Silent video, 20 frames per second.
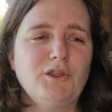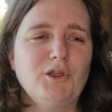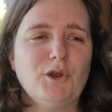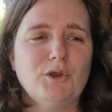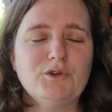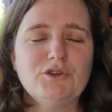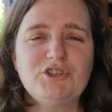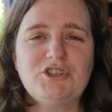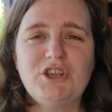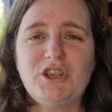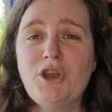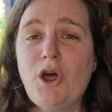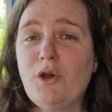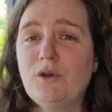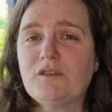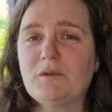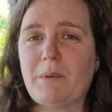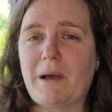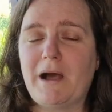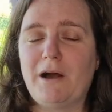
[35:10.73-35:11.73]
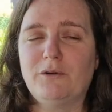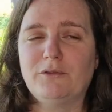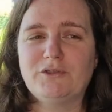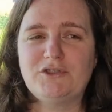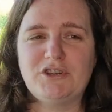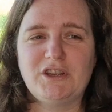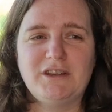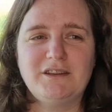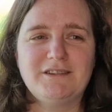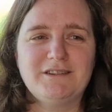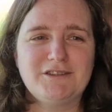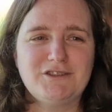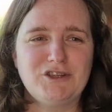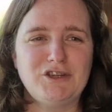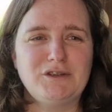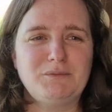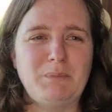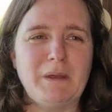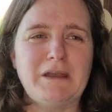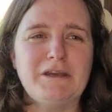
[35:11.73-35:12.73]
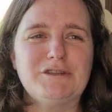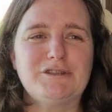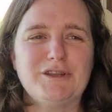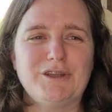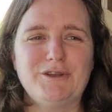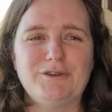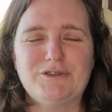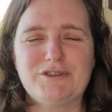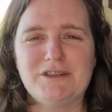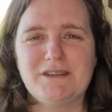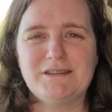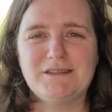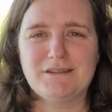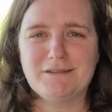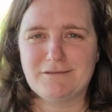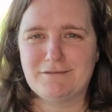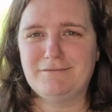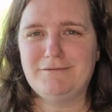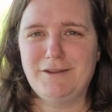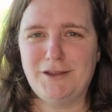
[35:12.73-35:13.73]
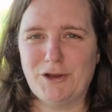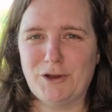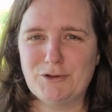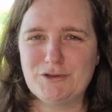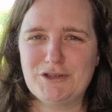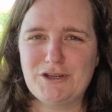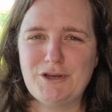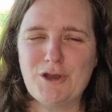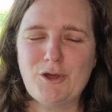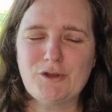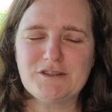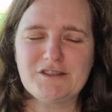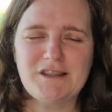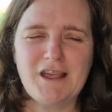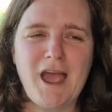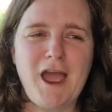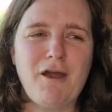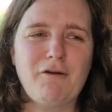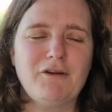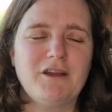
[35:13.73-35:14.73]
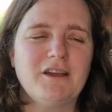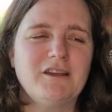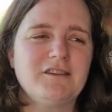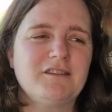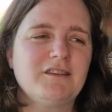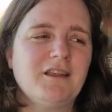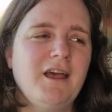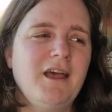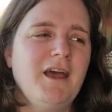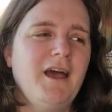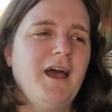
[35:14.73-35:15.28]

you know she knows about she she's been to she's you know she knows the areas